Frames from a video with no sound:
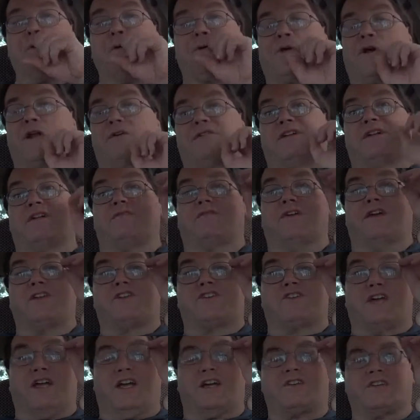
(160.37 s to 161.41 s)
kind of an
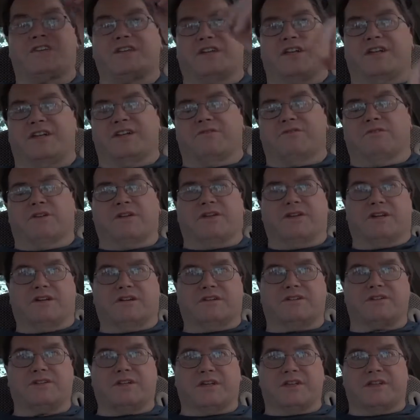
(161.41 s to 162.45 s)
adventure to actually getting one here.
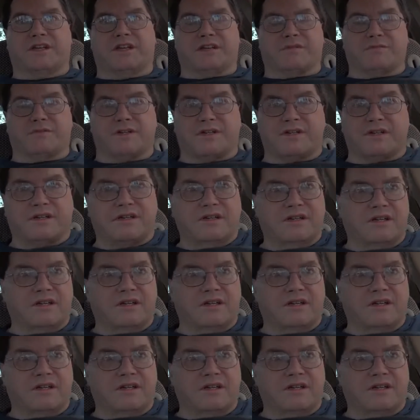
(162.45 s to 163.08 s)
I'll tell you that in a minute.